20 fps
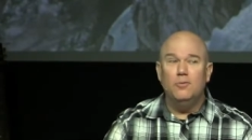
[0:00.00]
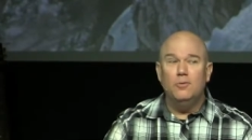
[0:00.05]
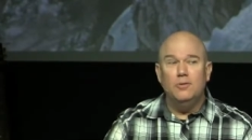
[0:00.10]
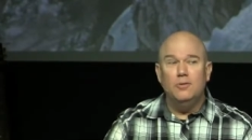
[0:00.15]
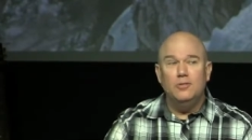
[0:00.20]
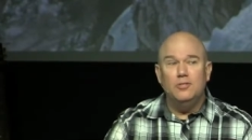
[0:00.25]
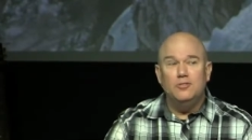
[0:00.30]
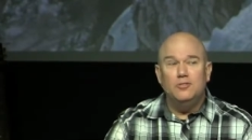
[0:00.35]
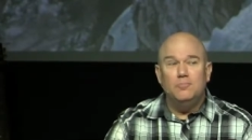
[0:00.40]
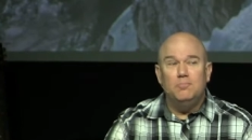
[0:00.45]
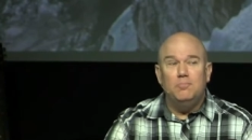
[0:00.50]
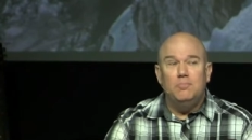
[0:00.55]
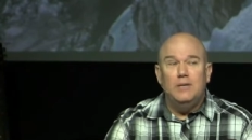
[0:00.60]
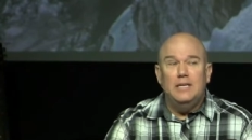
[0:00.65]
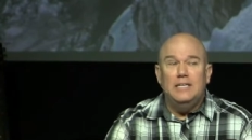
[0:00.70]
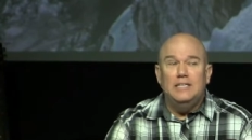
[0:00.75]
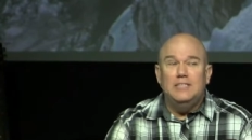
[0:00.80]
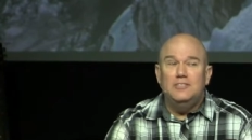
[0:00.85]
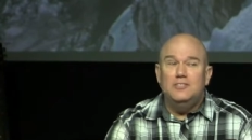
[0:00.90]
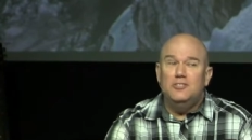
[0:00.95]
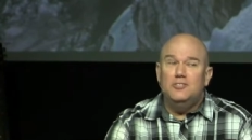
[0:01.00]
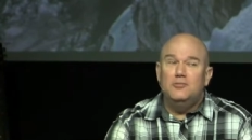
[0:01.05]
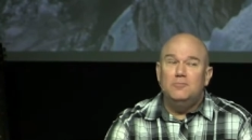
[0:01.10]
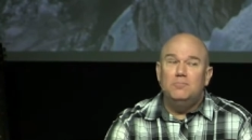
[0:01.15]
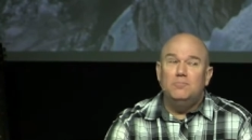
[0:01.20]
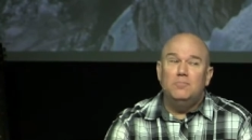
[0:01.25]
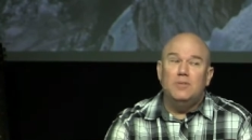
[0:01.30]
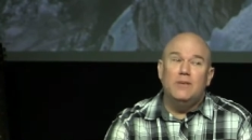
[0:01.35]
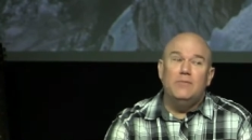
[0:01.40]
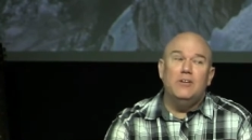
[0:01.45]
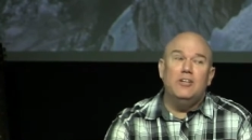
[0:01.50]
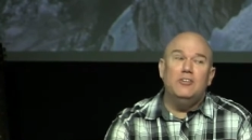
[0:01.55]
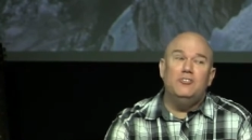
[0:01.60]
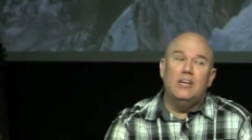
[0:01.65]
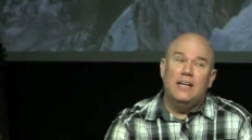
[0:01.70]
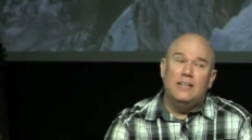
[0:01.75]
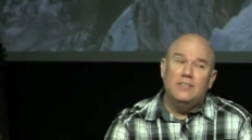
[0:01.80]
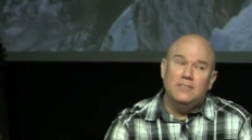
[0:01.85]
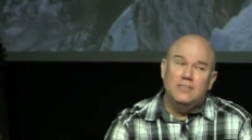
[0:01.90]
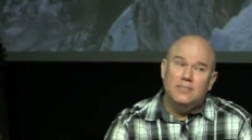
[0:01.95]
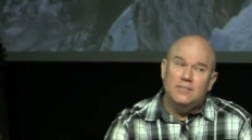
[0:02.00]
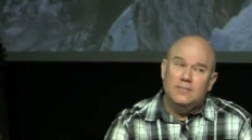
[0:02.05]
Will you just please just Give it a chance.